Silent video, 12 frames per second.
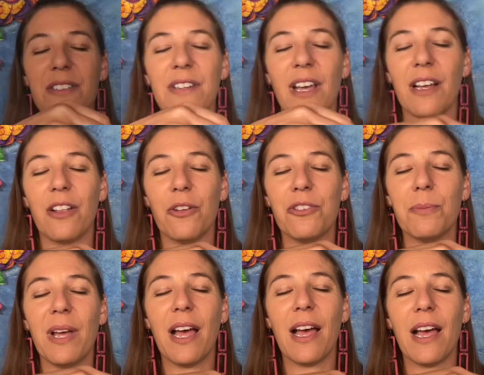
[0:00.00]
I close
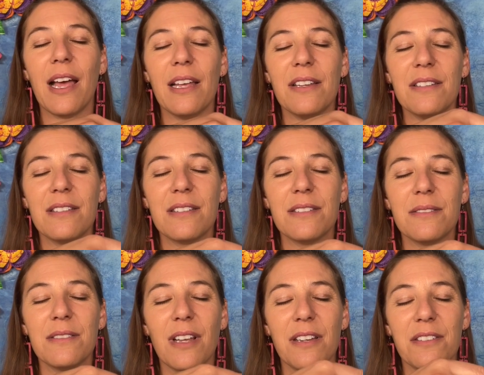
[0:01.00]
my eyes,
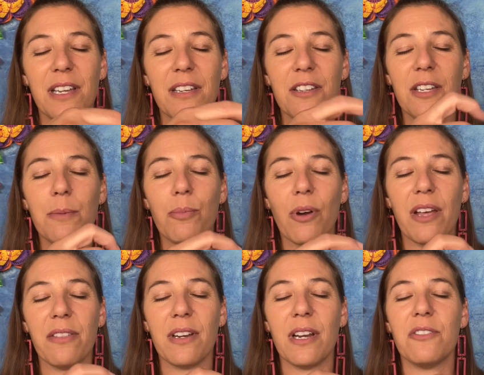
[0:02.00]
I take a deep
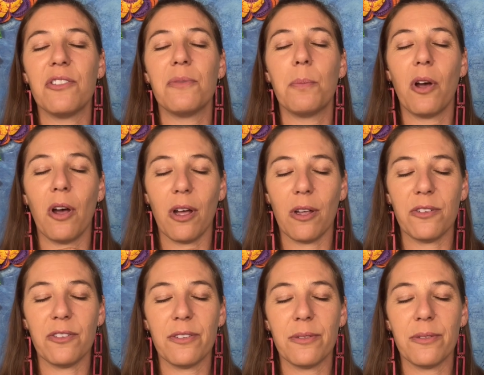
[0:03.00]
breath and I just pause.